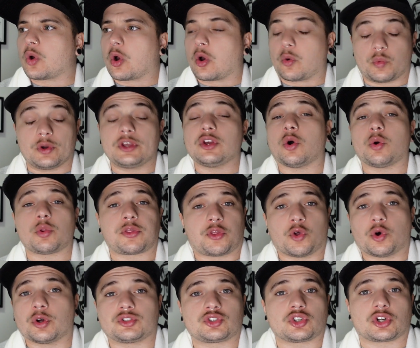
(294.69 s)
we all
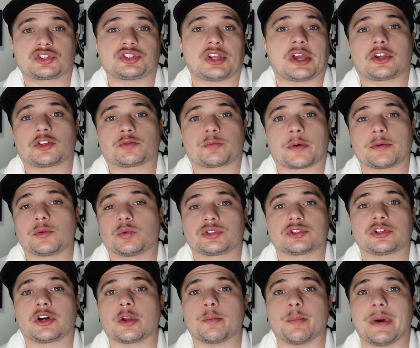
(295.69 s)
thought Josh Dacos probably
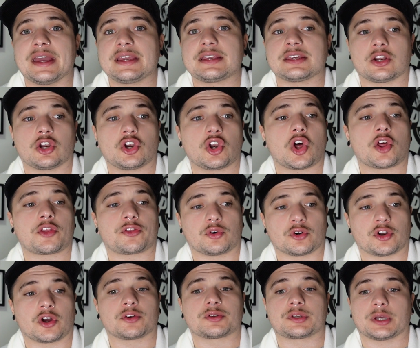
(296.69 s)
wasn't going to make it. And I
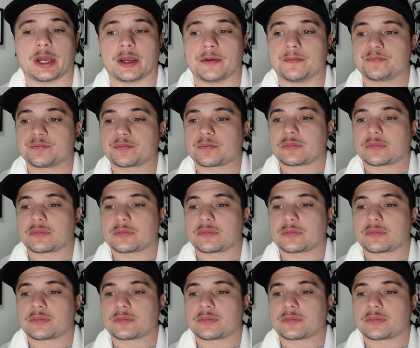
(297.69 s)
thought, okay,